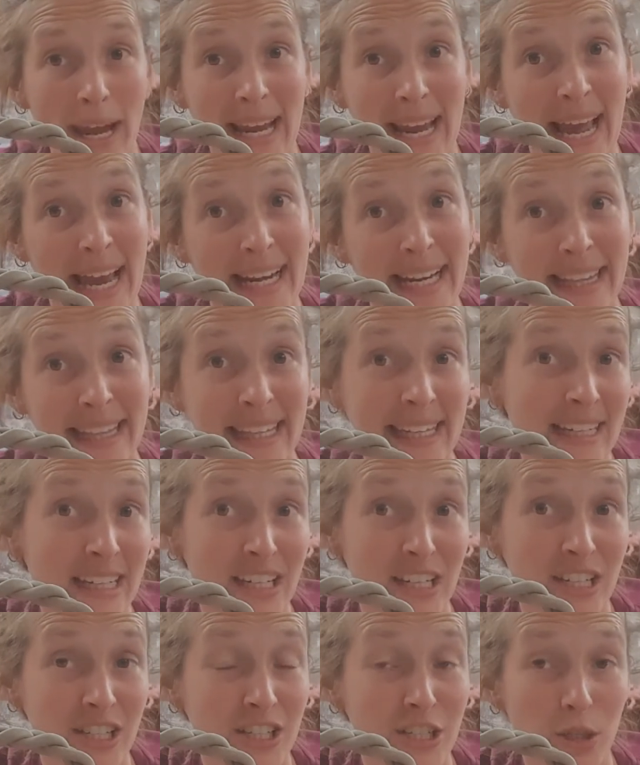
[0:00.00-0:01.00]
kind of thing. You
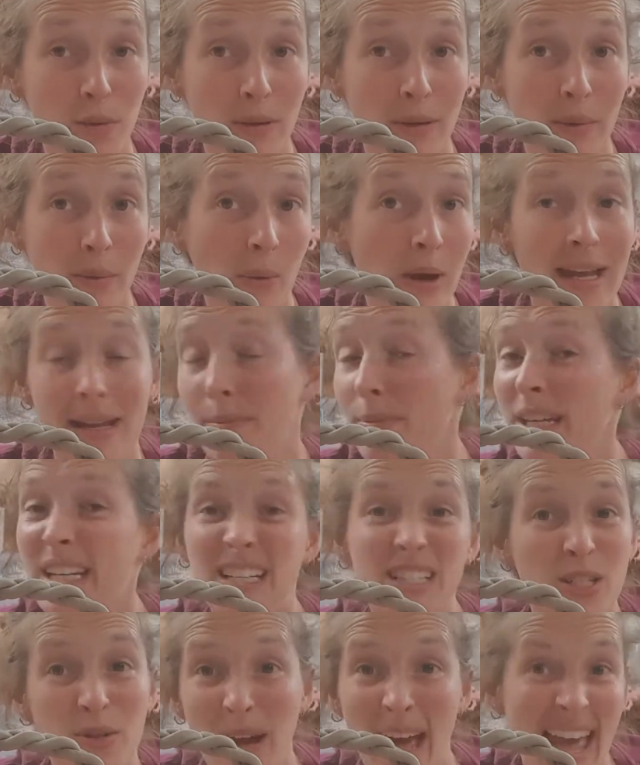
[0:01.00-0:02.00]
can do it way, but you
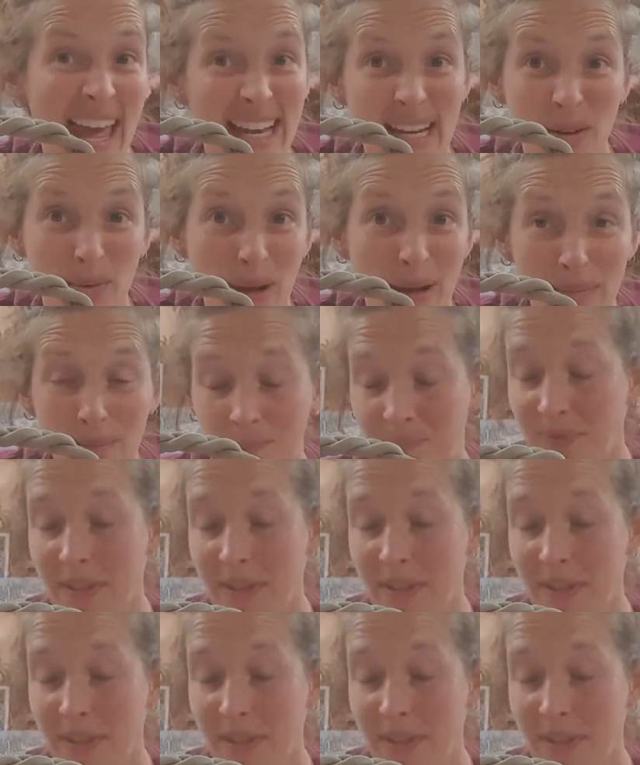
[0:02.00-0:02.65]
can do it anyway.